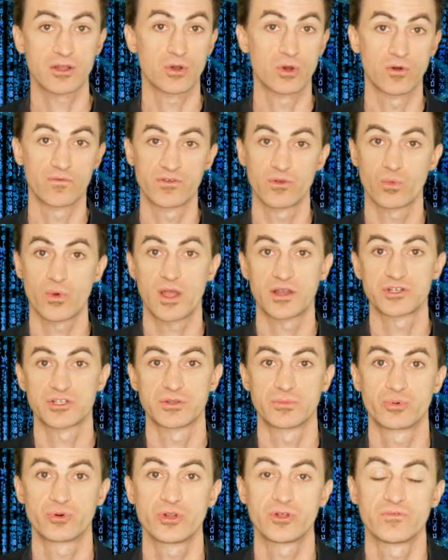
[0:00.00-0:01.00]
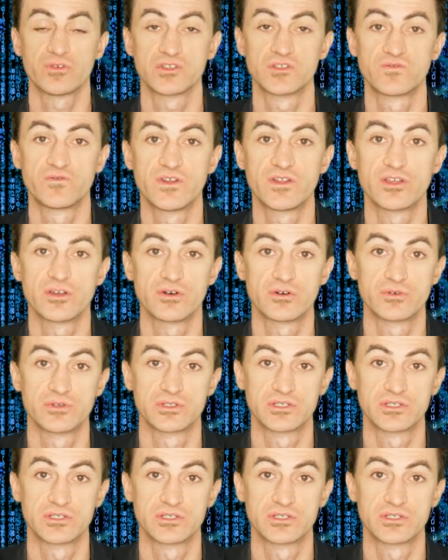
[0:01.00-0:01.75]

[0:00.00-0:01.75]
if you watch the previous videos,